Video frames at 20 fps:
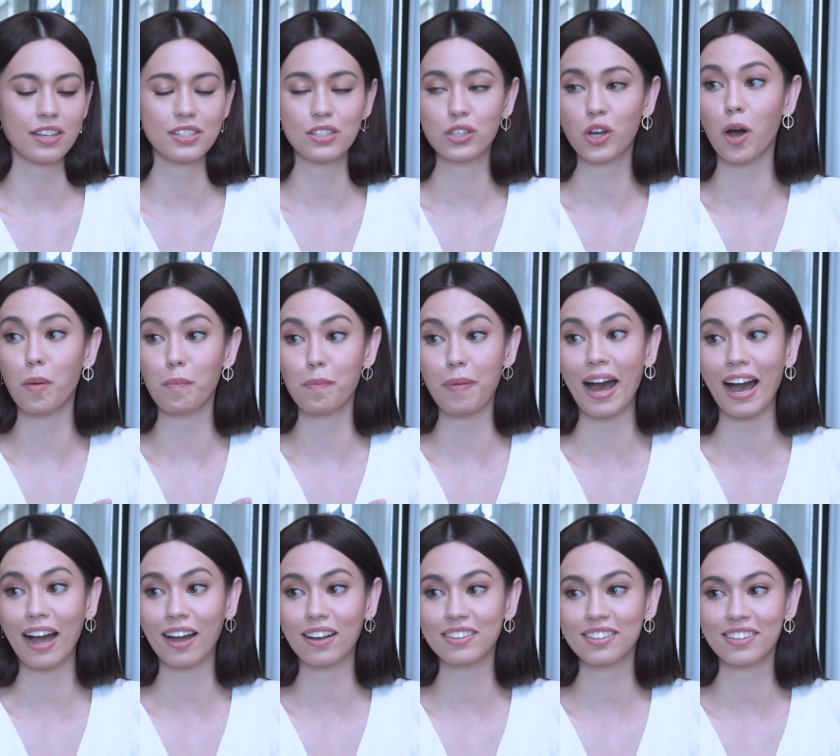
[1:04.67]
is
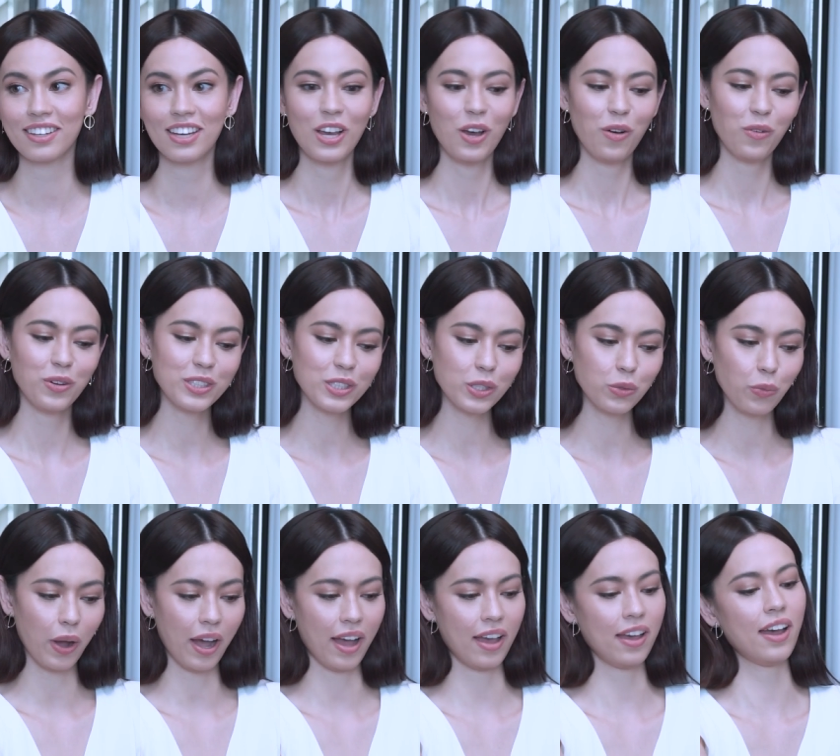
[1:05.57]
compact, which is
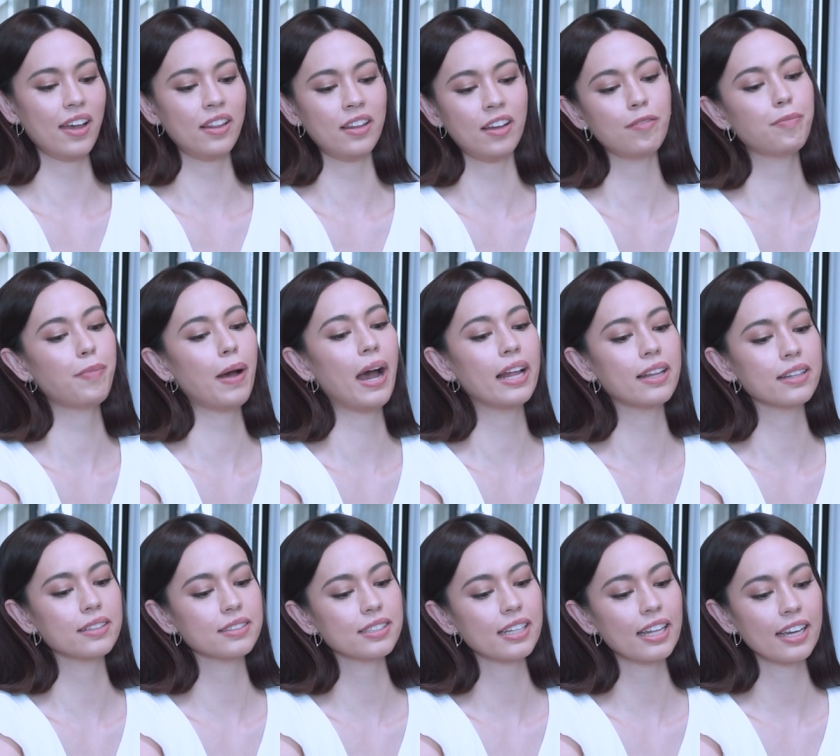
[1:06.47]
why I love
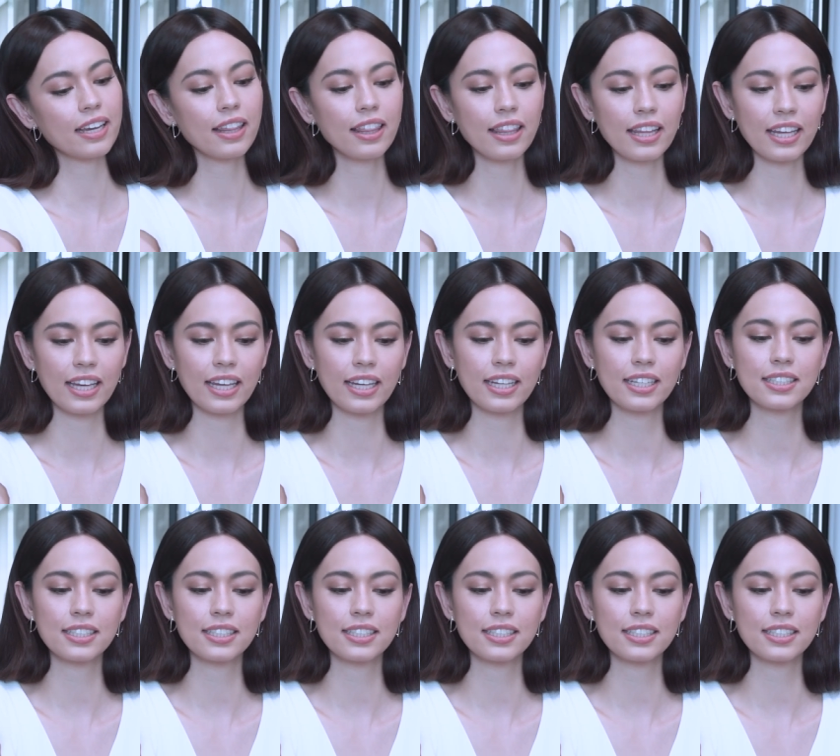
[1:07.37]
palettes like this.